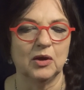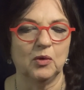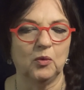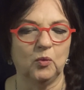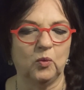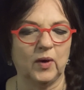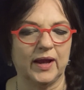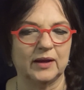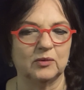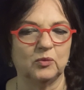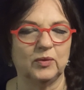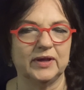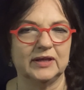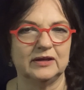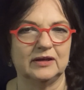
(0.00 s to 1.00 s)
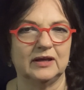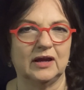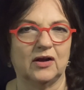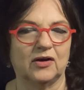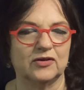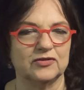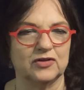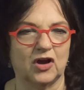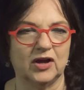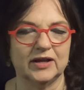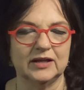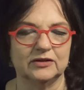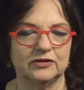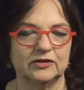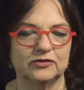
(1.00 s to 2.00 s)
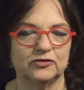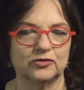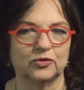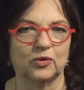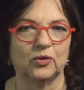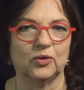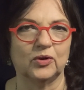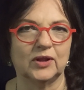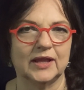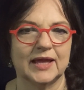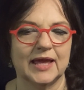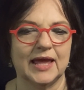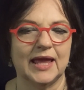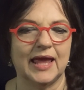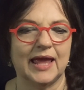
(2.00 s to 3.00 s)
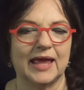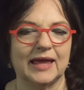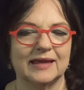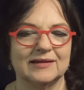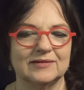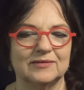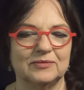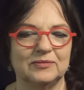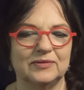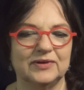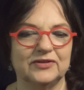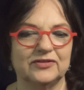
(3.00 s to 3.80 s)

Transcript: when we are not in control and we